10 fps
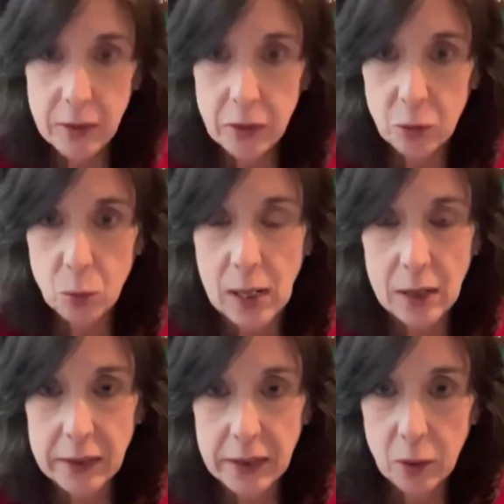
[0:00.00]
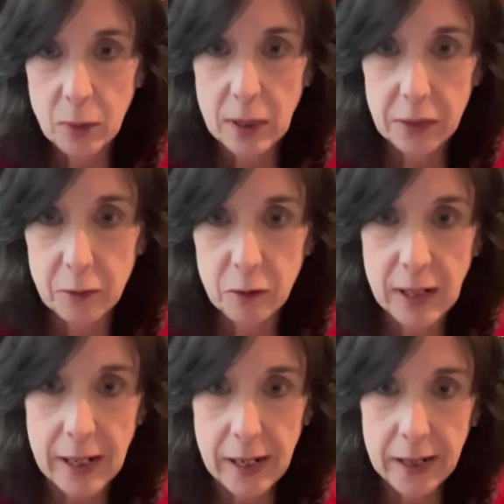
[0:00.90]
There's a rallying around the
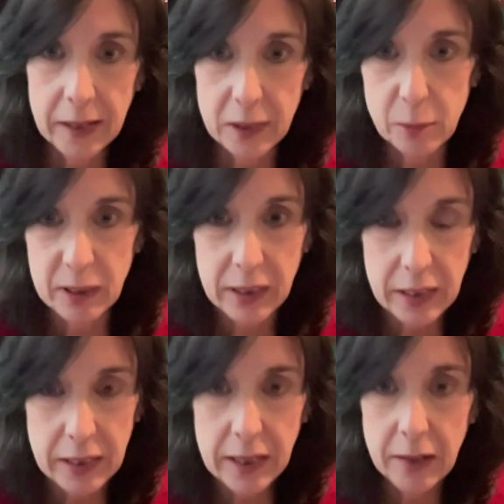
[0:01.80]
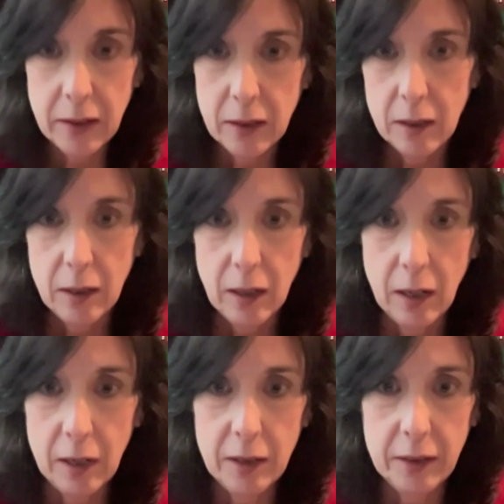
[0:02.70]
flag at the beginning.
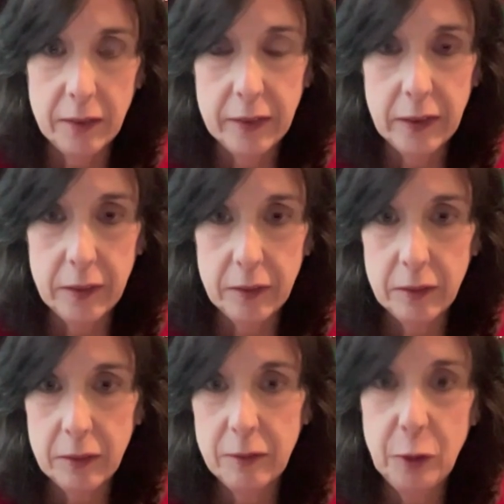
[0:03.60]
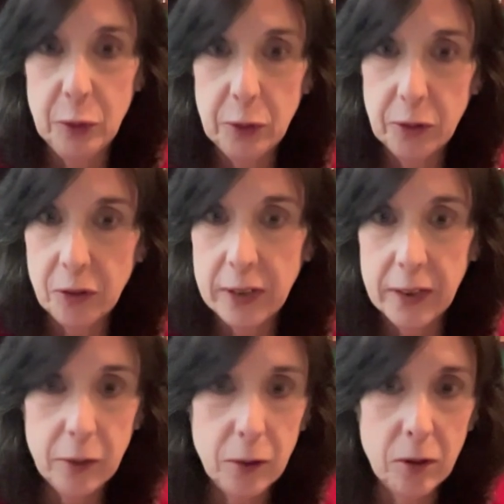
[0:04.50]
Then a few years
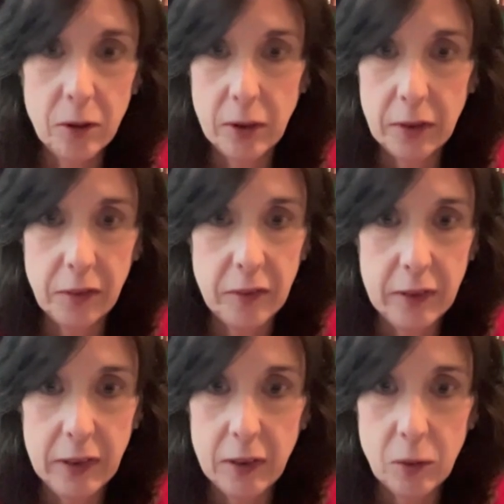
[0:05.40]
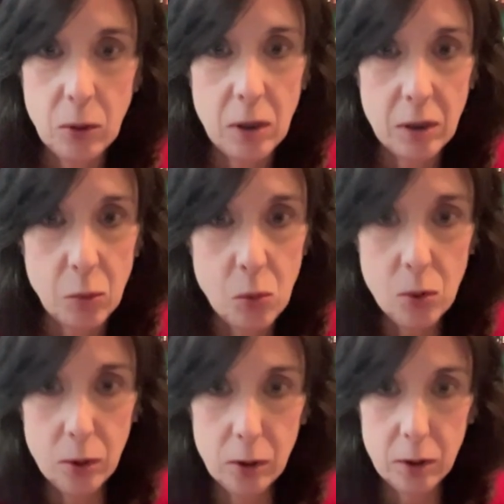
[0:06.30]
later, as the Iraq
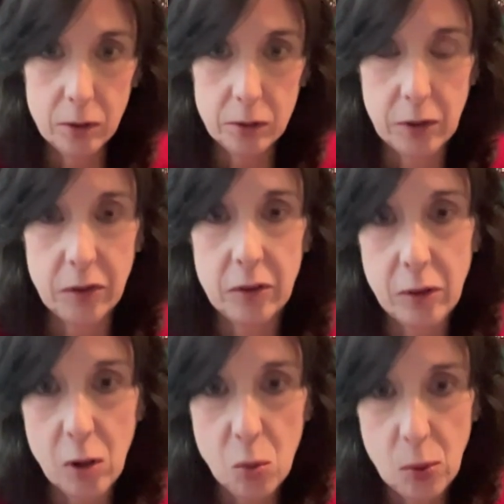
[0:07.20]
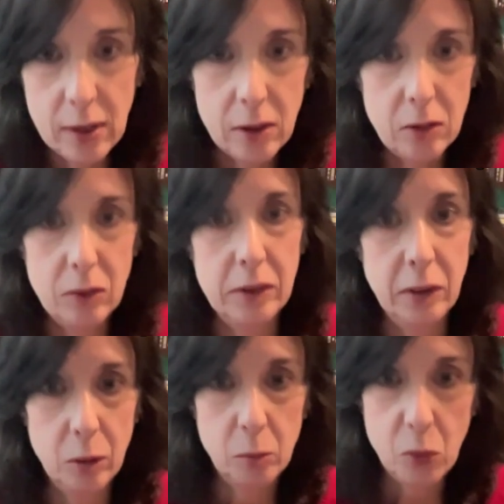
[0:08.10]
War doesn't go well, and
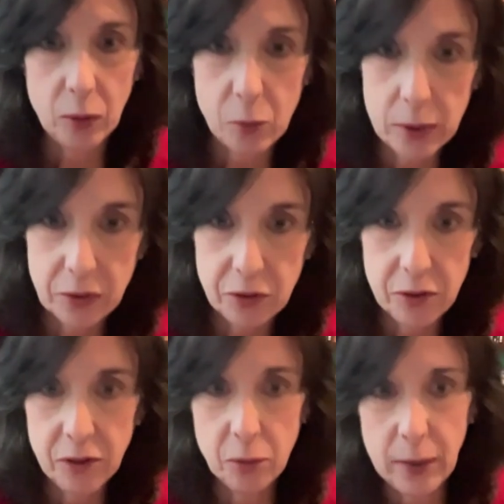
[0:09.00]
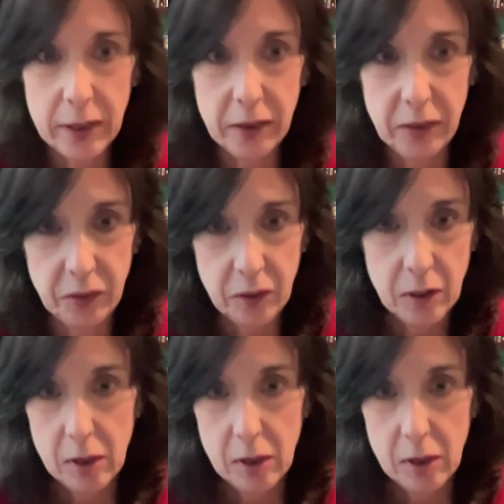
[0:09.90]
there are more questions raised